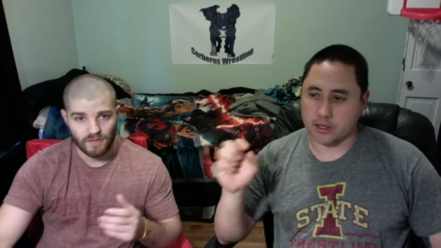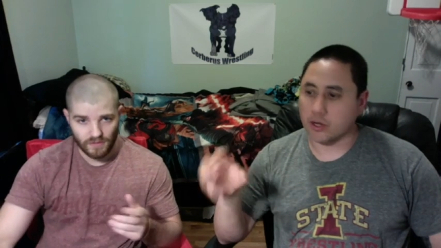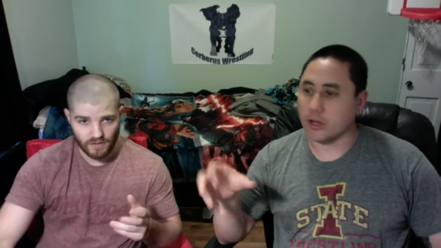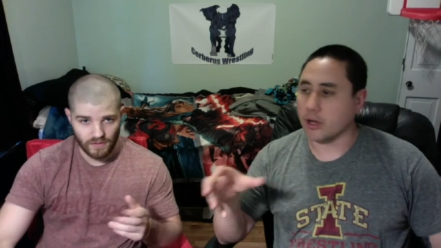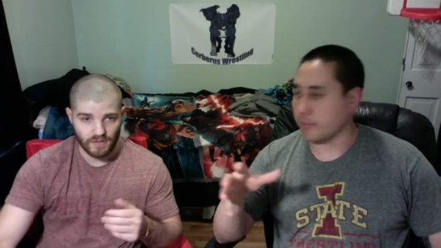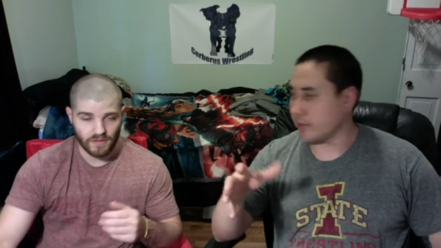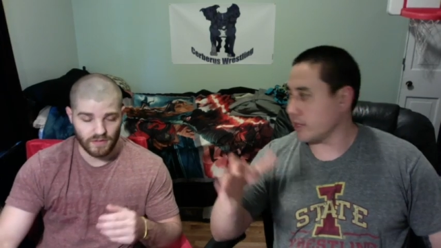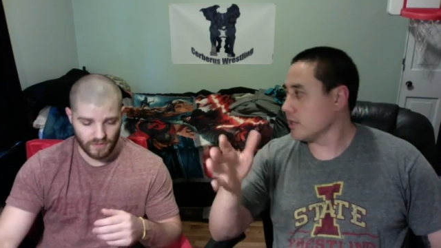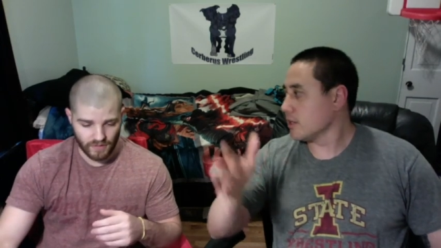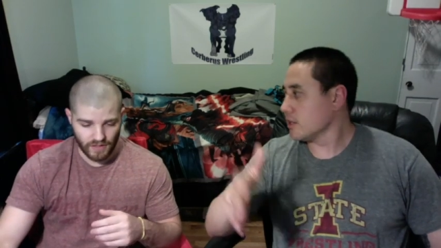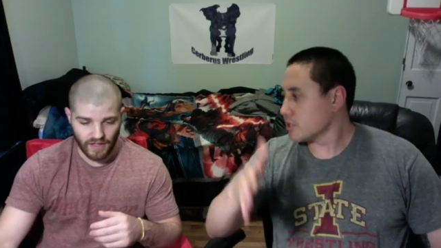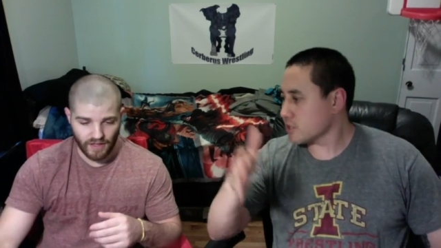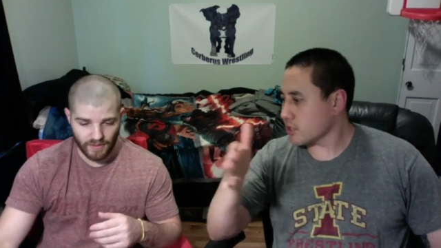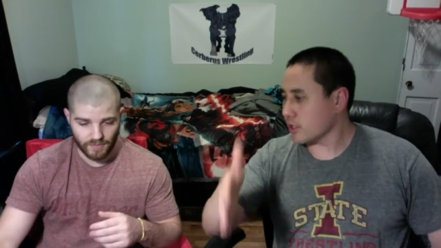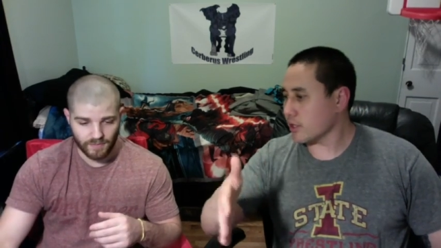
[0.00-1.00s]
Speaker 1: You know, what I mean,
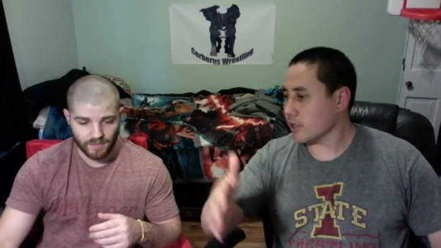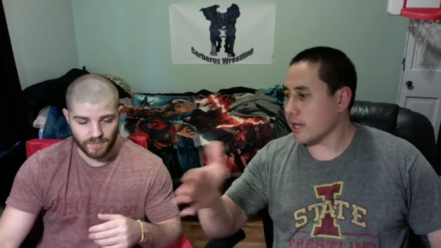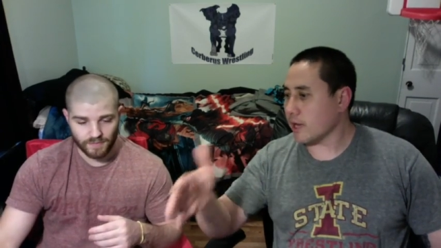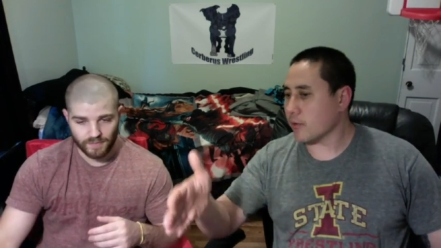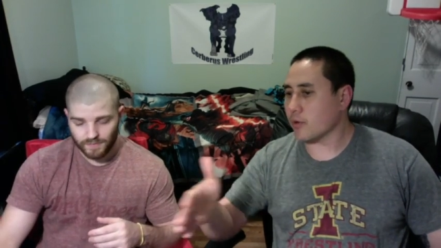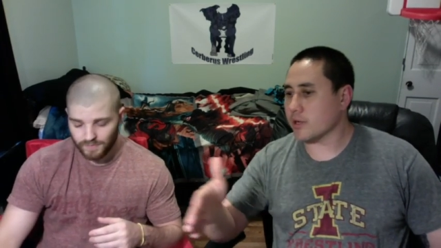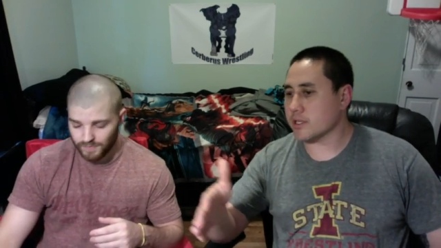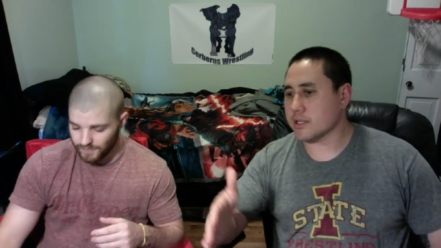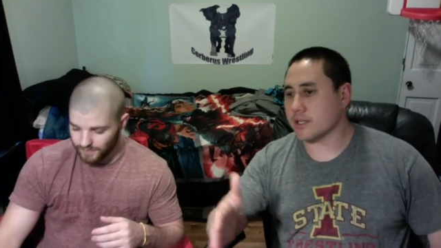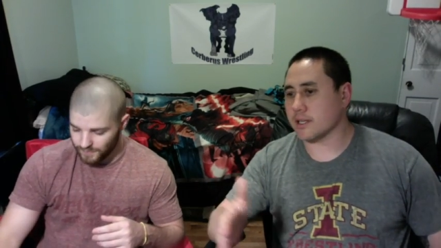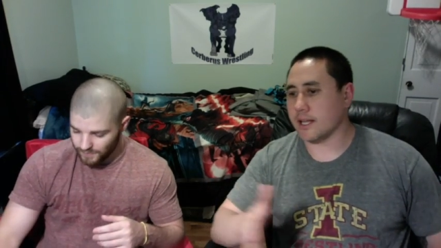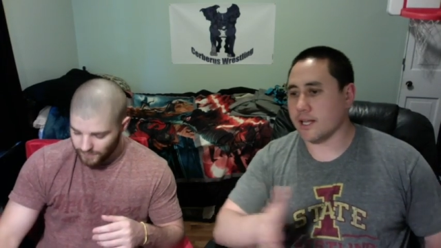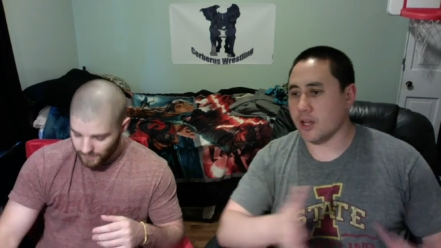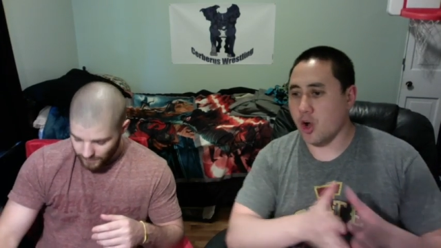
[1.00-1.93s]
yeah. so you're not wrestling like